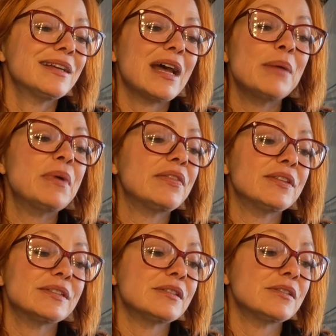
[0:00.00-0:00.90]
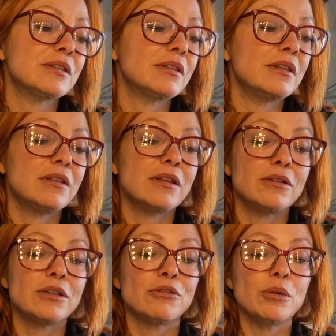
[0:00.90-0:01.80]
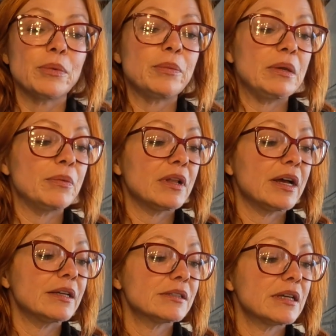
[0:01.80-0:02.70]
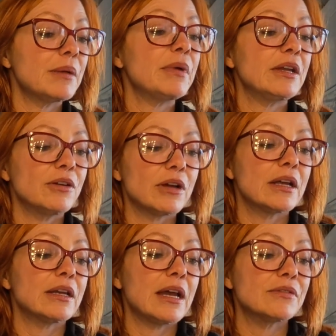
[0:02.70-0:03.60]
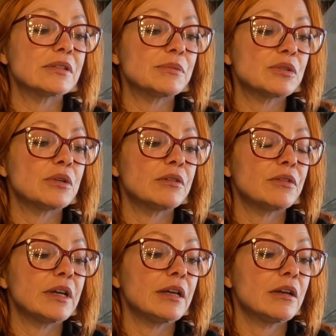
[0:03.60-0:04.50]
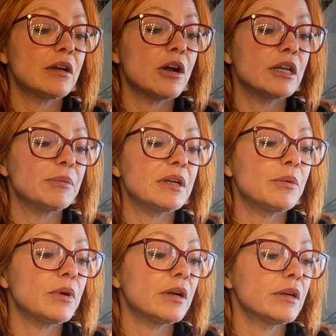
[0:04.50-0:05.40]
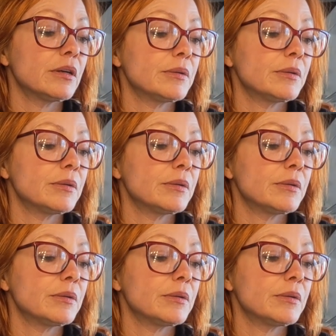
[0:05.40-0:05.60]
I bet this is the group of people, guys. I bet you're going to have some sort of like argument at work.